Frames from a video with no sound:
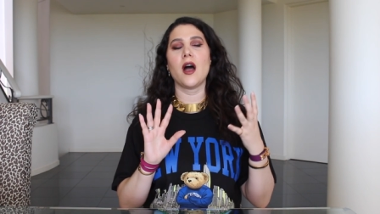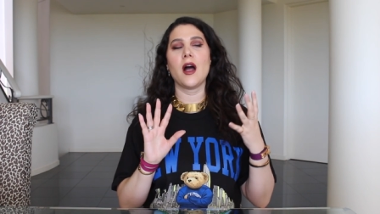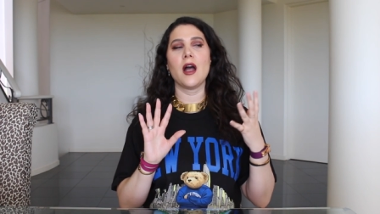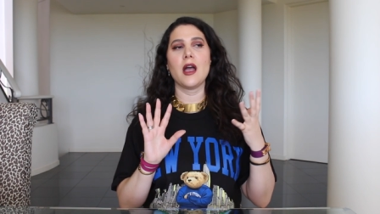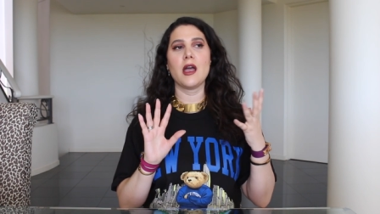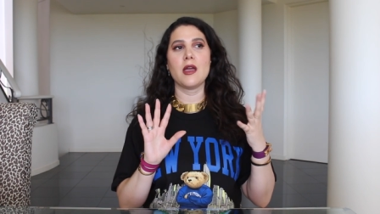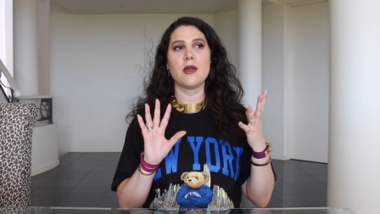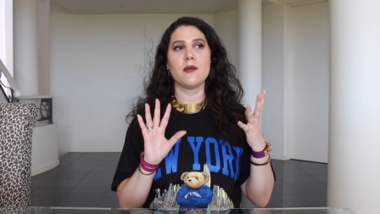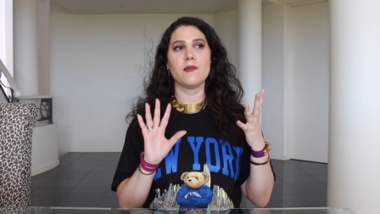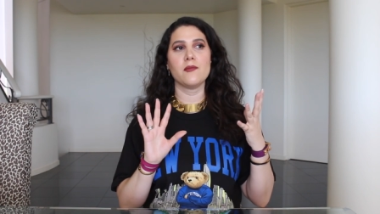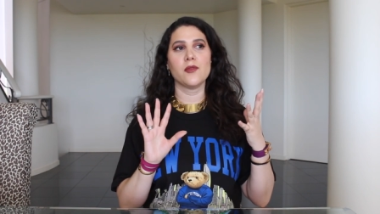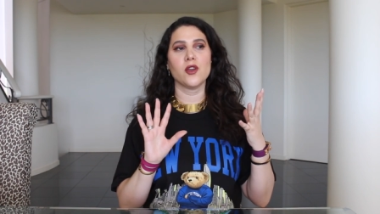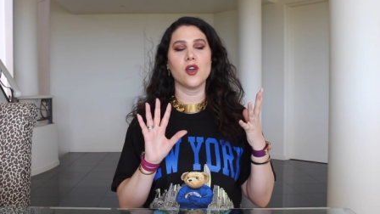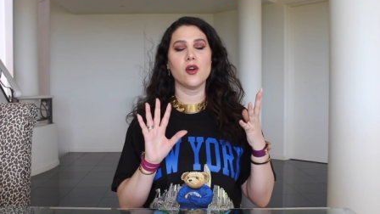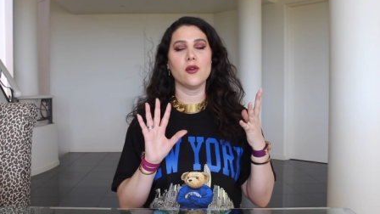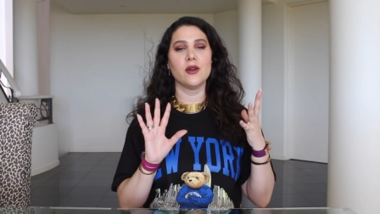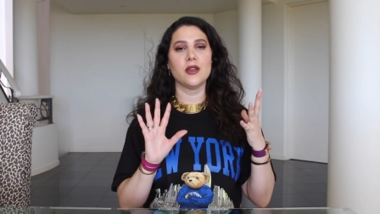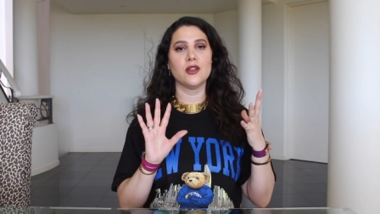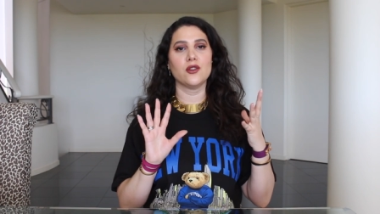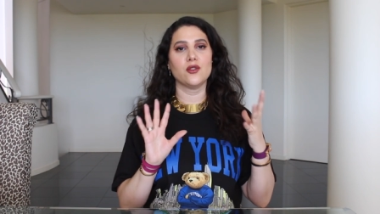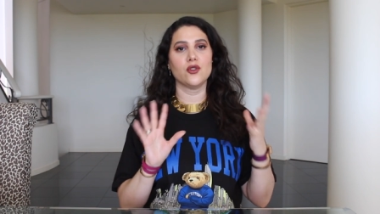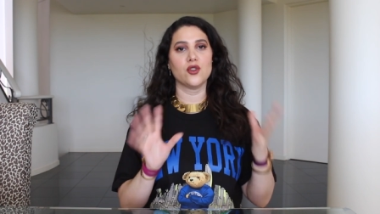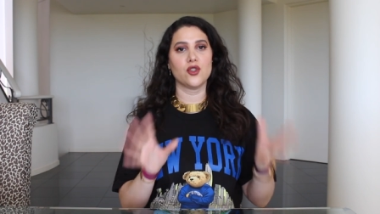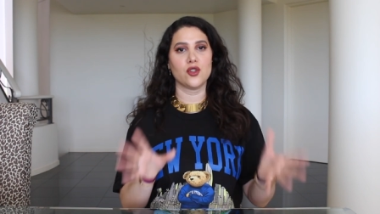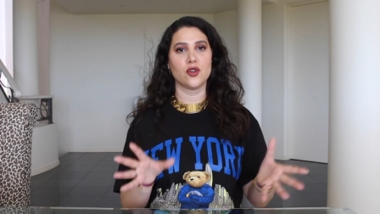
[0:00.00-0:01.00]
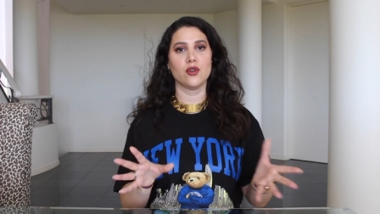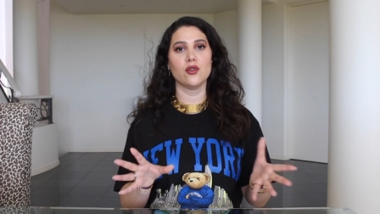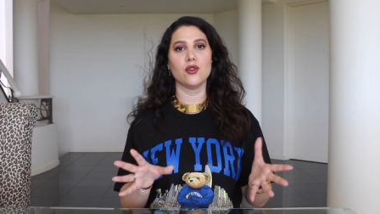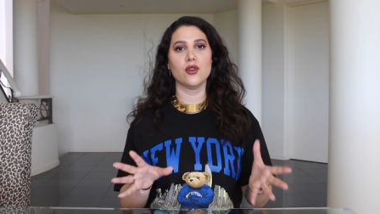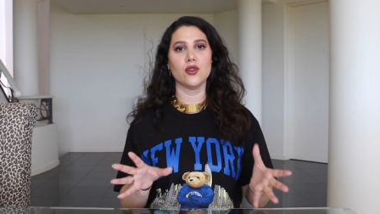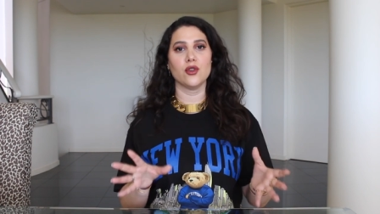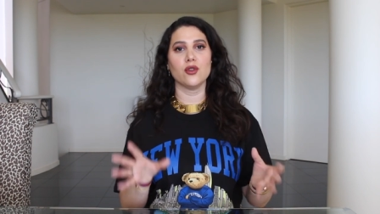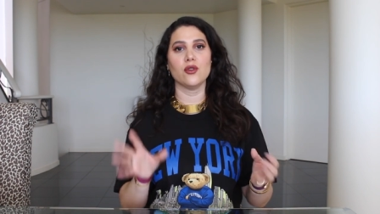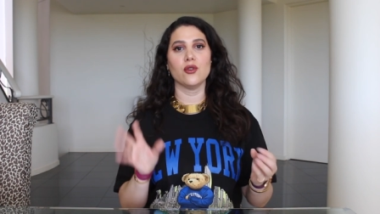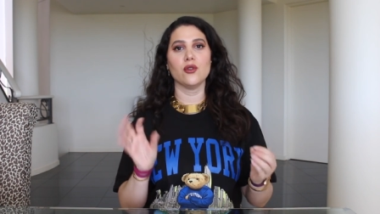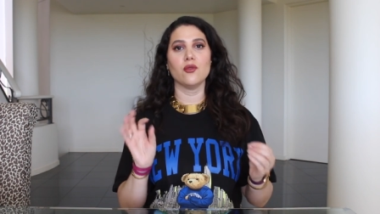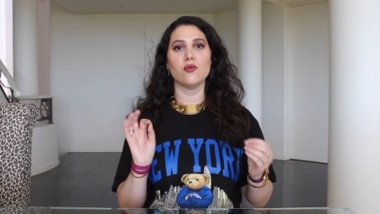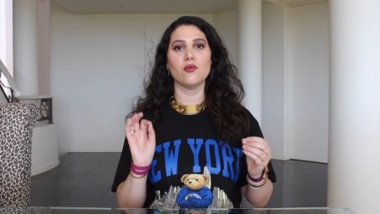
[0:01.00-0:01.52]
I am going to show
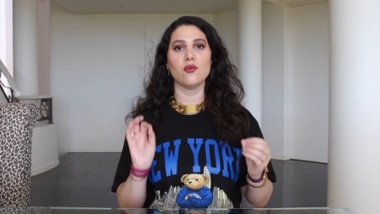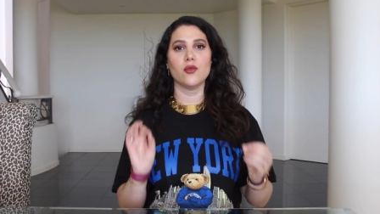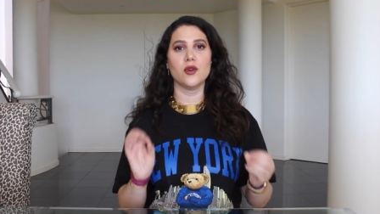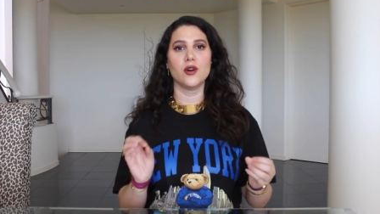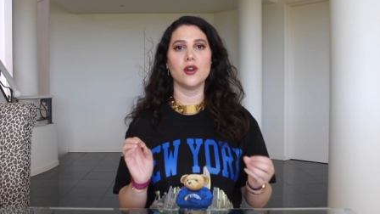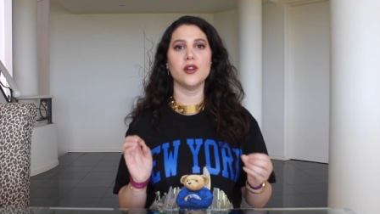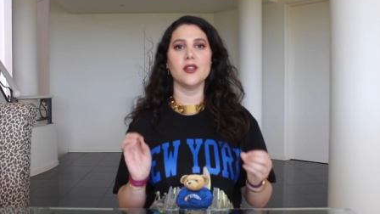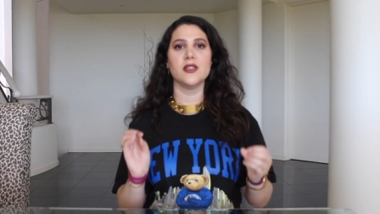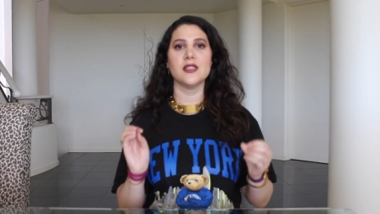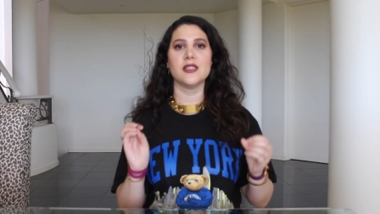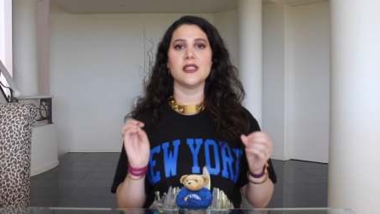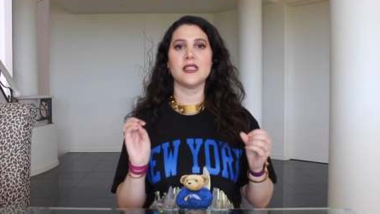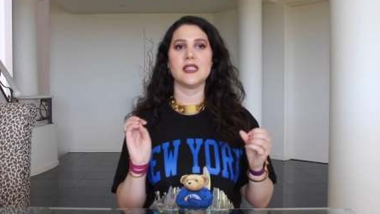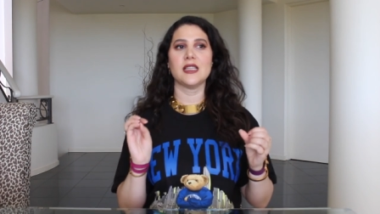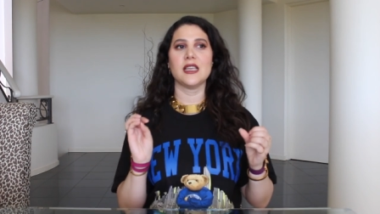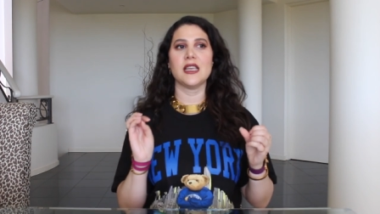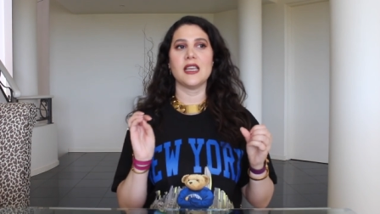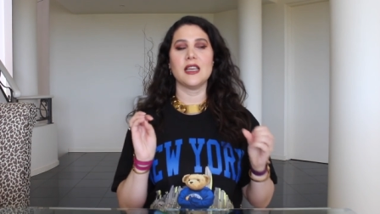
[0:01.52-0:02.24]
you was